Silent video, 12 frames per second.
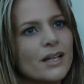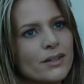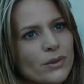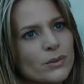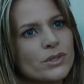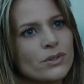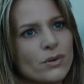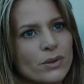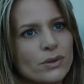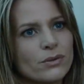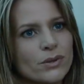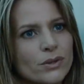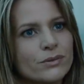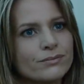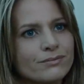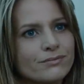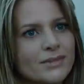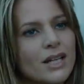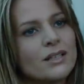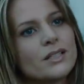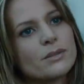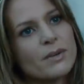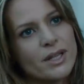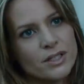kind of know what you're going through. I
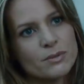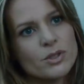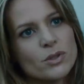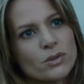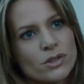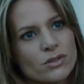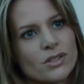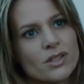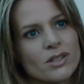lost my husband two years